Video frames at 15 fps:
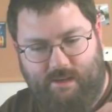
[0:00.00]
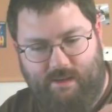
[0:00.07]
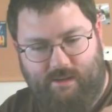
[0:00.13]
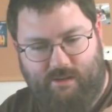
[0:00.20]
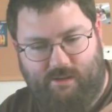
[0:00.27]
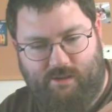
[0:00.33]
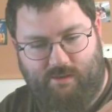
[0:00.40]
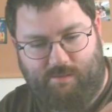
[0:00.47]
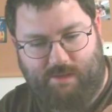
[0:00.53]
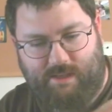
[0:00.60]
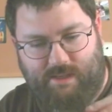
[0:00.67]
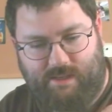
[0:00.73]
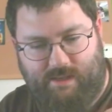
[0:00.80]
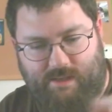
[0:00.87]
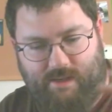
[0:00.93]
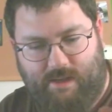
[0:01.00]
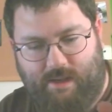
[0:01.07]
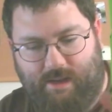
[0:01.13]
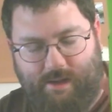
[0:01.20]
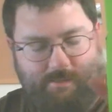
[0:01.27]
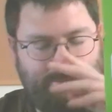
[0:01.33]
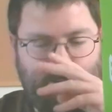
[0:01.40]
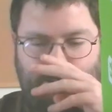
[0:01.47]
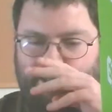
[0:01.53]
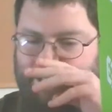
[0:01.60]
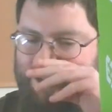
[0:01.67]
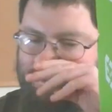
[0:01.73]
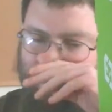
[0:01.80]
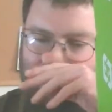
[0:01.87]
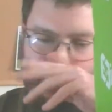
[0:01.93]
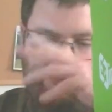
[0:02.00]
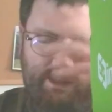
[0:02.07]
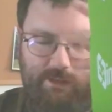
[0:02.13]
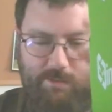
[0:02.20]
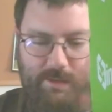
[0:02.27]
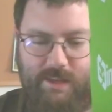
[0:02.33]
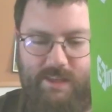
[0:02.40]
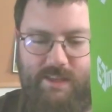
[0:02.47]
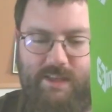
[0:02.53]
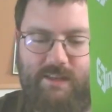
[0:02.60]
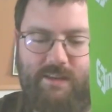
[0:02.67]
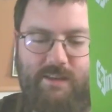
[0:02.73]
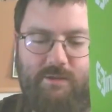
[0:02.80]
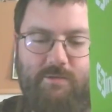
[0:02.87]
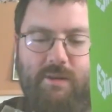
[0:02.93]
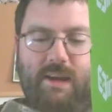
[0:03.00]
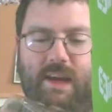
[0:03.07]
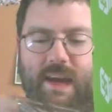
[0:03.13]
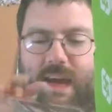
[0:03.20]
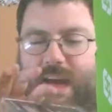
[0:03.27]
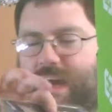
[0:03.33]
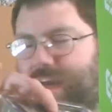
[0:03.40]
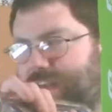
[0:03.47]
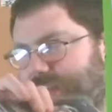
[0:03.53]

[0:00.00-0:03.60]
Super Nintendo, and